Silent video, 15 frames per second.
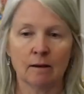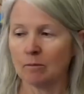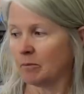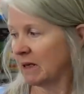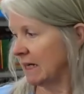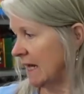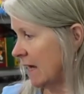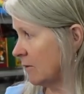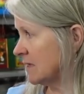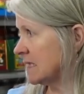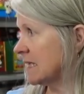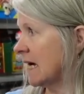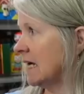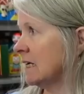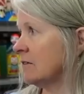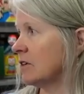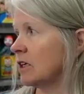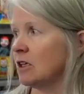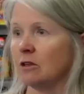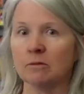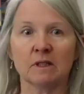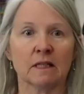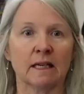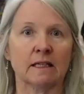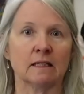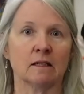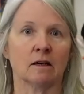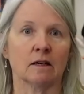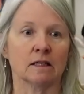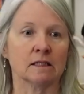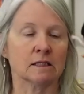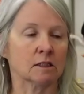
but now it's kind of accumulated on us.